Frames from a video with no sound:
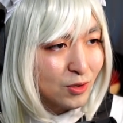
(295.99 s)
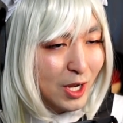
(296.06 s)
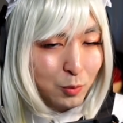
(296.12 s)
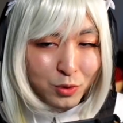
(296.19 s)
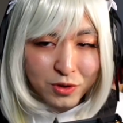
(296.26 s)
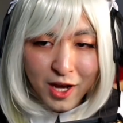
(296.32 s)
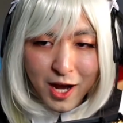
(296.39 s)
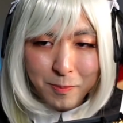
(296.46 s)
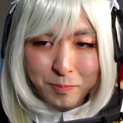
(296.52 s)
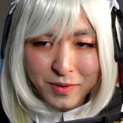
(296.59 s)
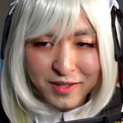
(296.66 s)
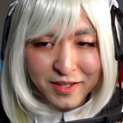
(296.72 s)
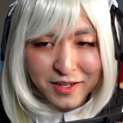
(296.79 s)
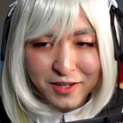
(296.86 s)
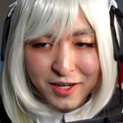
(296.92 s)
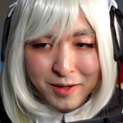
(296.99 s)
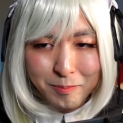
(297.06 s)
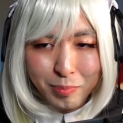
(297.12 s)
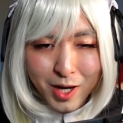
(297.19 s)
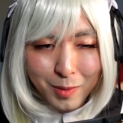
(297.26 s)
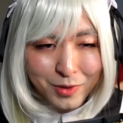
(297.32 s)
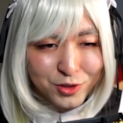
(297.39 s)
I will not be uh,
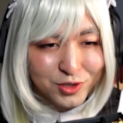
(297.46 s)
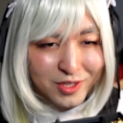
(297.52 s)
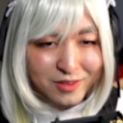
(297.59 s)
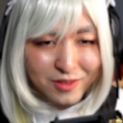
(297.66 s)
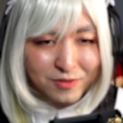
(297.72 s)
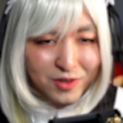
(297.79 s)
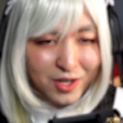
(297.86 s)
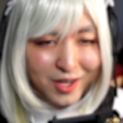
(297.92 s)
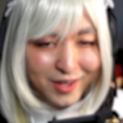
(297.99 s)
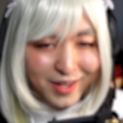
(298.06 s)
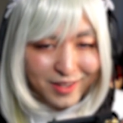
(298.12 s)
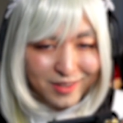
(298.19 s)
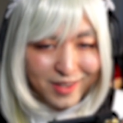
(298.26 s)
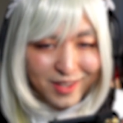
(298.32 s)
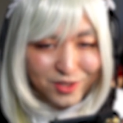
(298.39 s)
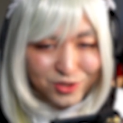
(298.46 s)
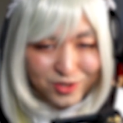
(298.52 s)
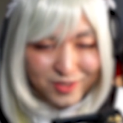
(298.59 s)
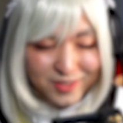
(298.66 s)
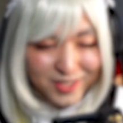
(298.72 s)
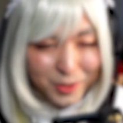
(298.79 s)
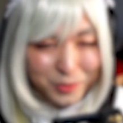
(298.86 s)
unpublishing the VOD, I guess.